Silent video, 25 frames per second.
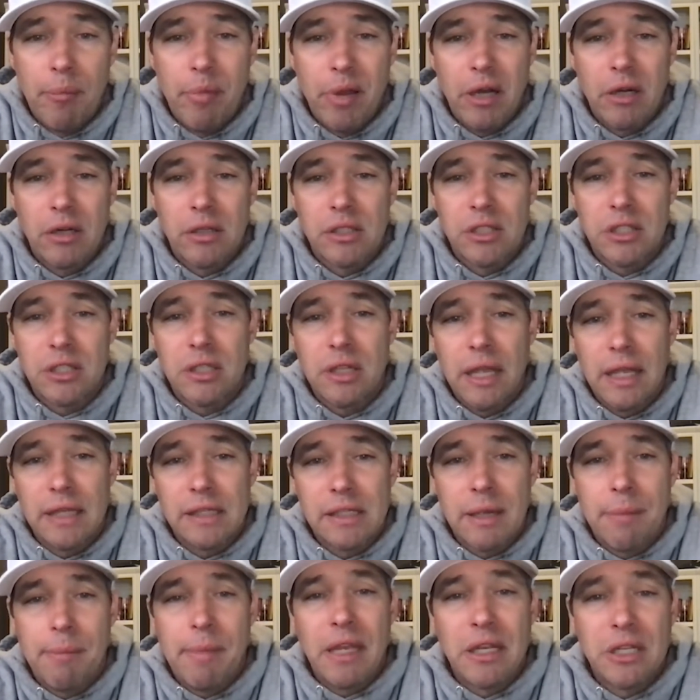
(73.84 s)
Paris,
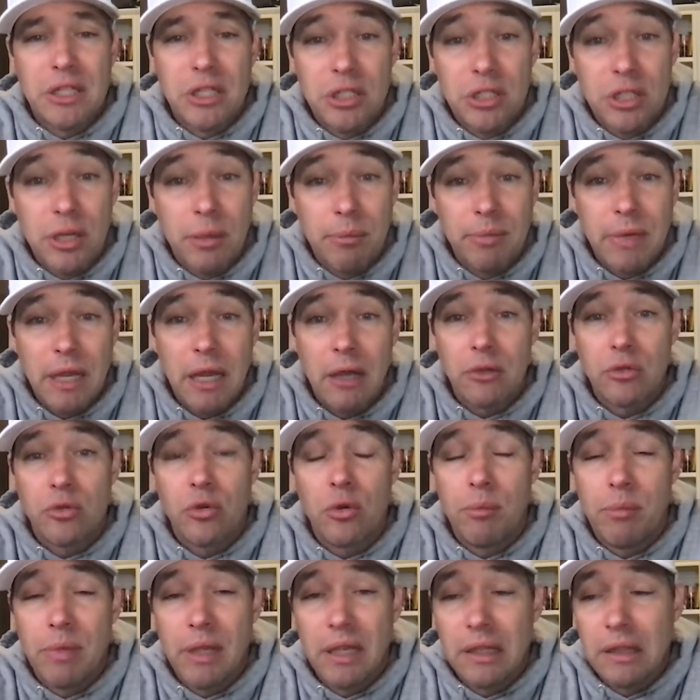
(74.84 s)
as I mentioned, jumped out
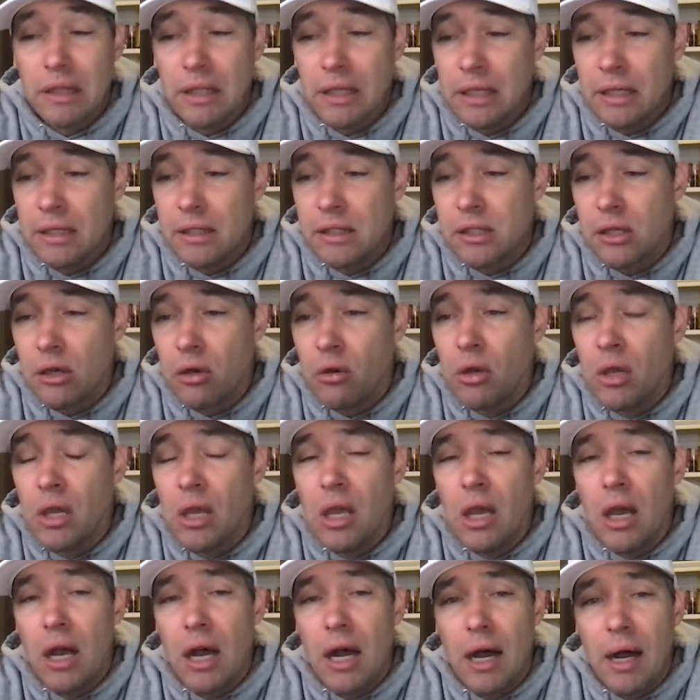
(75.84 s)
to a big lead. So
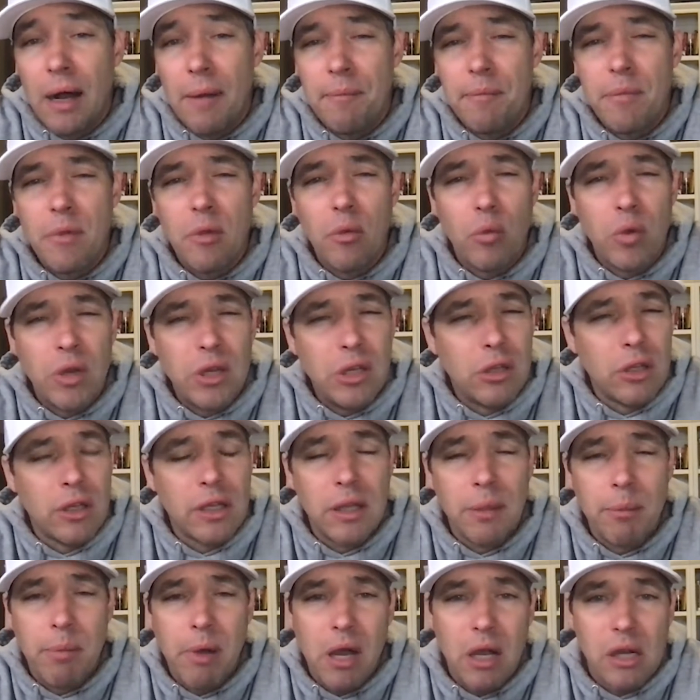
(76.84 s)
when you
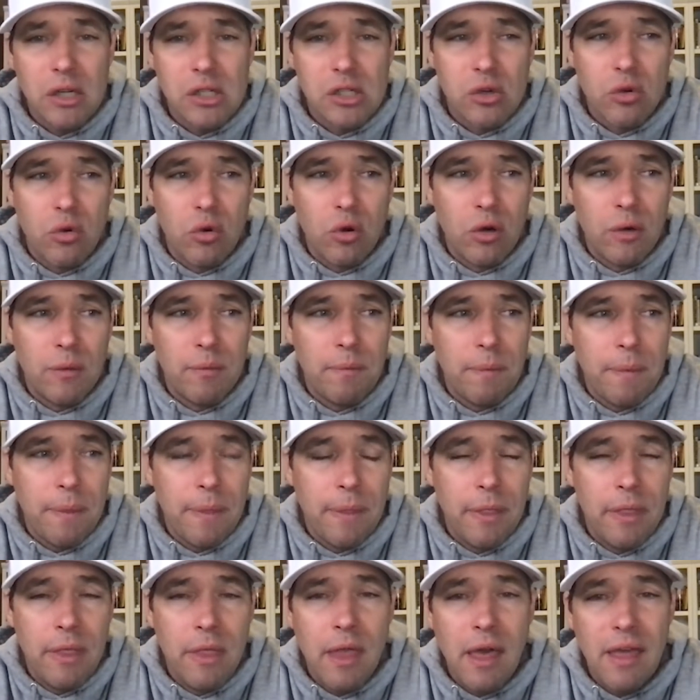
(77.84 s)
look at the box score,
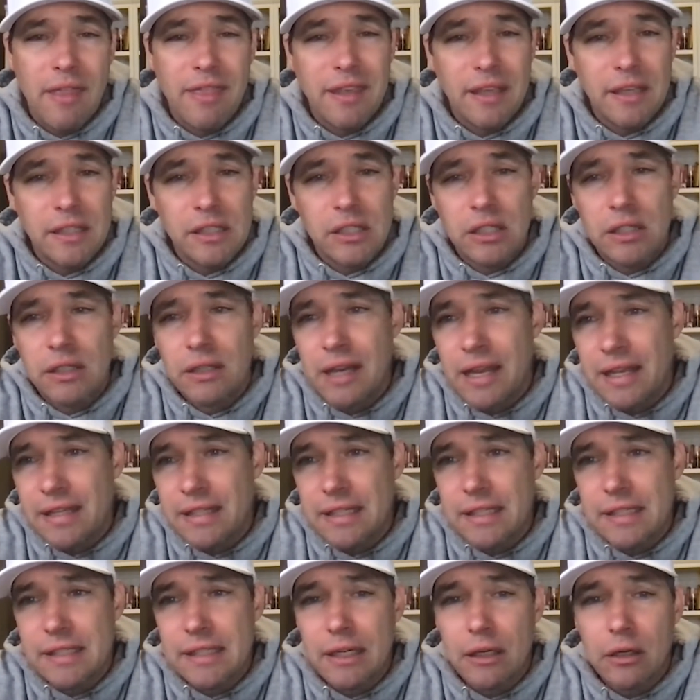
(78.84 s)
nothing's
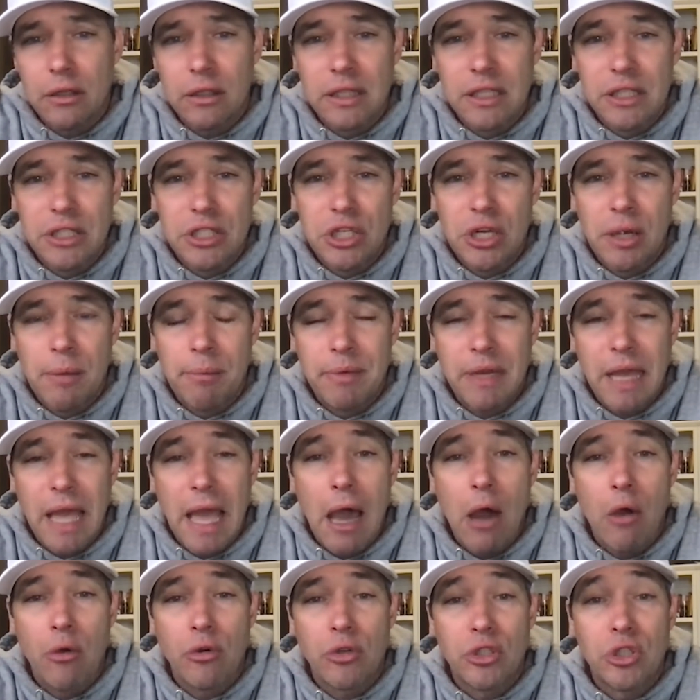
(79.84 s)
necessarily jumped
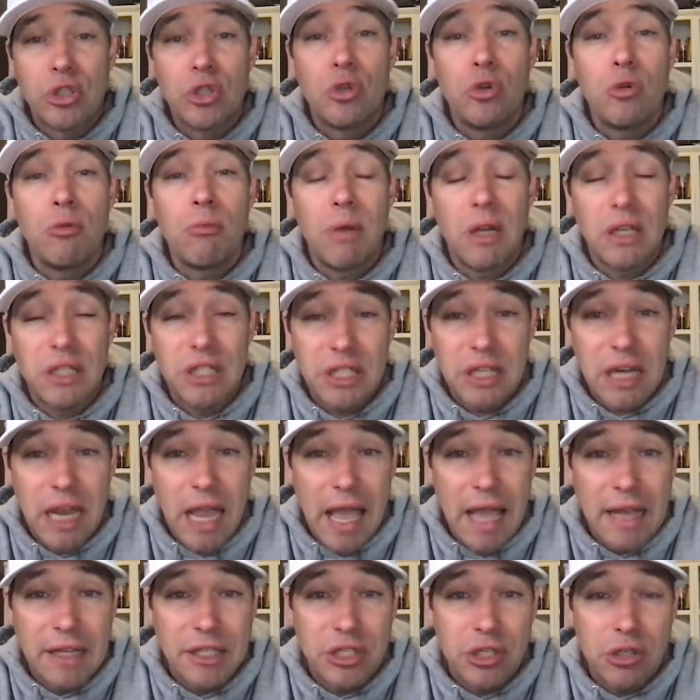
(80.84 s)
out too much
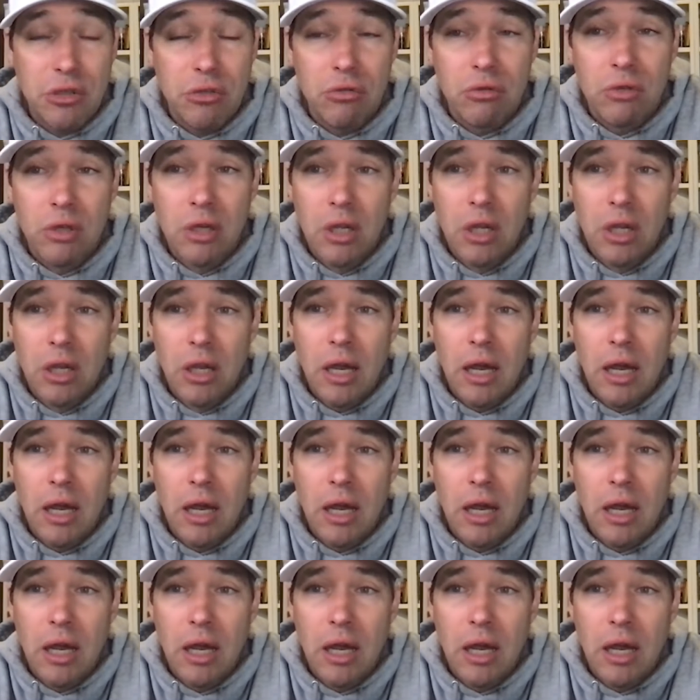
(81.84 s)
at you.